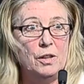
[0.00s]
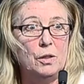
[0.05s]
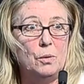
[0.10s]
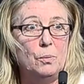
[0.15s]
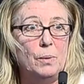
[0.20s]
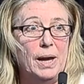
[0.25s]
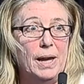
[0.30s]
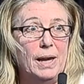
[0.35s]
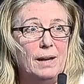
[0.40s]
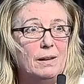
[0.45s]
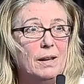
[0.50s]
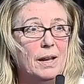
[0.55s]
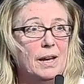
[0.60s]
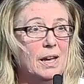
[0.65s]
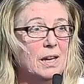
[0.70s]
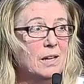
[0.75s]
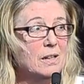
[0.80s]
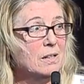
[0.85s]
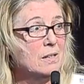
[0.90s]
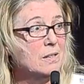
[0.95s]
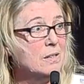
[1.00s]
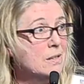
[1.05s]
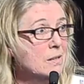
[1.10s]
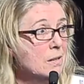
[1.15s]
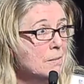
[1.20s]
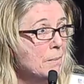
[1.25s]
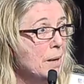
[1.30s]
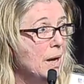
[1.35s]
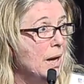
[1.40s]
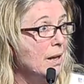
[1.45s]
the way like
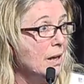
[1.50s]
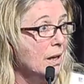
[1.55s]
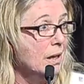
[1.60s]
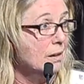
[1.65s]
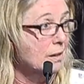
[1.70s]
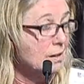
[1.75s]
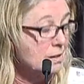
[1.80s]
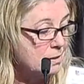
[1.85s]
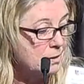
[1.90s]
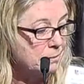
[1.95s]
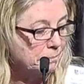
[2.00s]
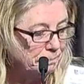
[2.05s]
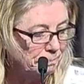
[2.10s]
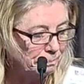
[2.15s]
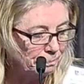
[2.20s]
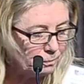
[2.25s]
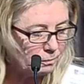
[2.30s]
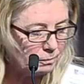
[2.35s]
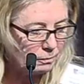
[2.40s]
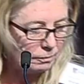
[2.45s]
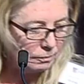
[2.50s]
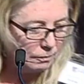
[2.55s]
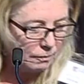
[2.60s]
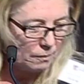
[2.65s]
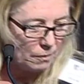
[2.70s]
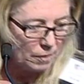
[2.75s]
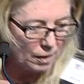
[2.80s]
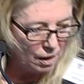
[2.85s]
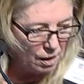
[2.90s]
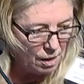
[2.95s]
inconsistent marking does.
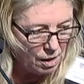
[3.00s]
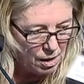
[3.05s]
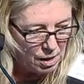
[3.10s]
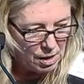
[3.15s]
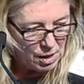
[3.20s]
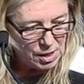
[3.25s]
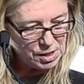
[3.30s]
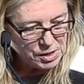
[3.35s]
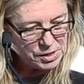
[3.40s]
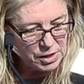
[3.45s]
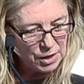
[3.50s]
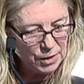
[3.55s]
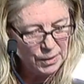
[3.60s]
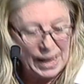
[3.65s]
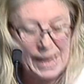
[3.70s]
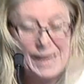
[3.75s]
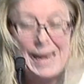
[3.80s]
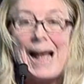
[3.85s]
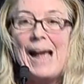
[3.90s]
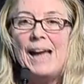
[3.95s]
So, and